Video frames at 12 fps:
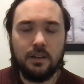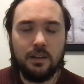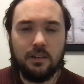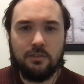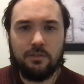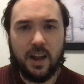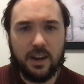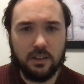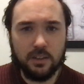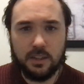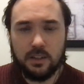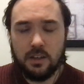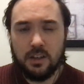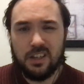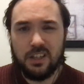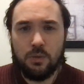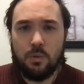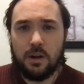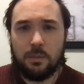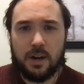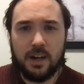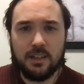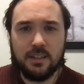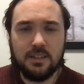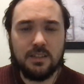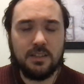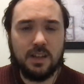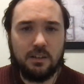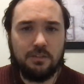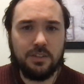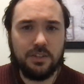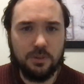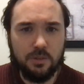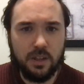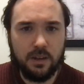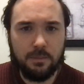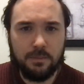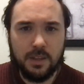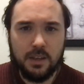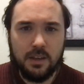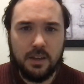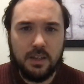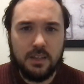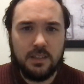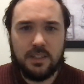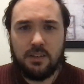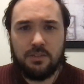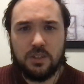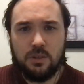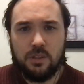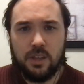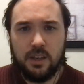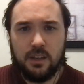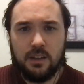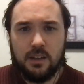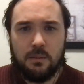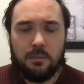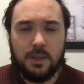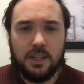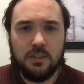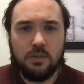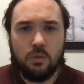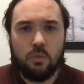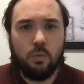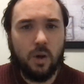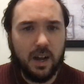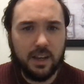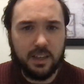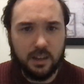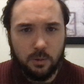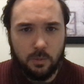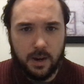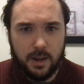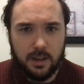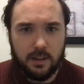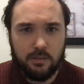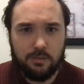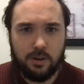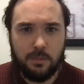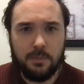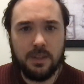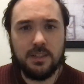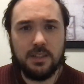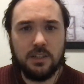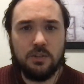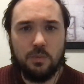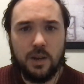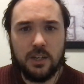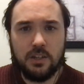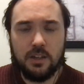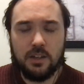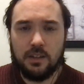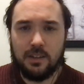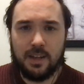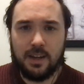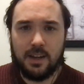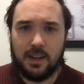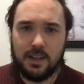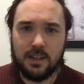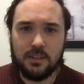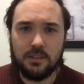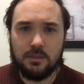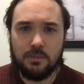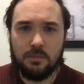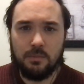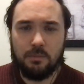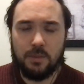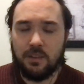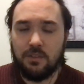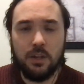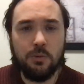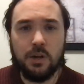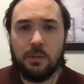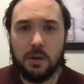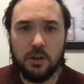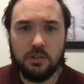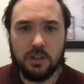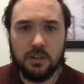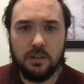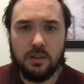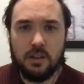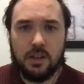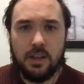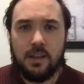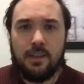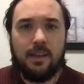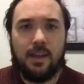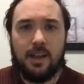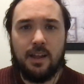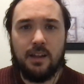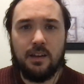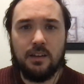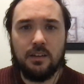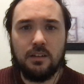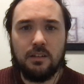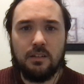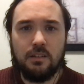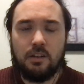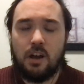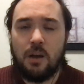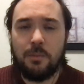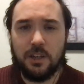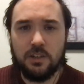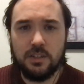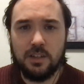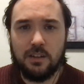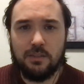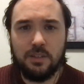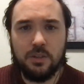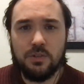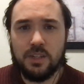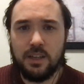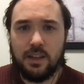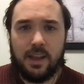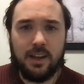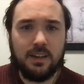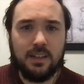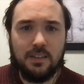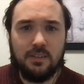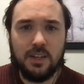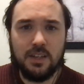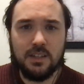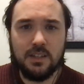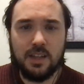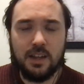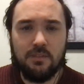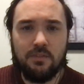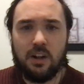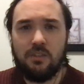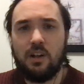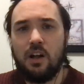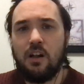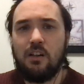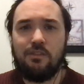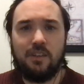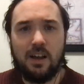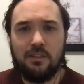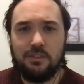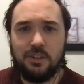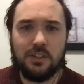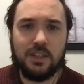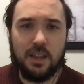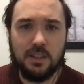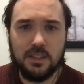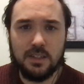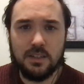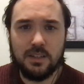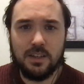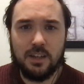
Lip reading: Finally, you want to practice self-soothing. Self-soothing means walking away from the situation that has given you an emotion and calming yourself using activities that involve all 5 of your senses.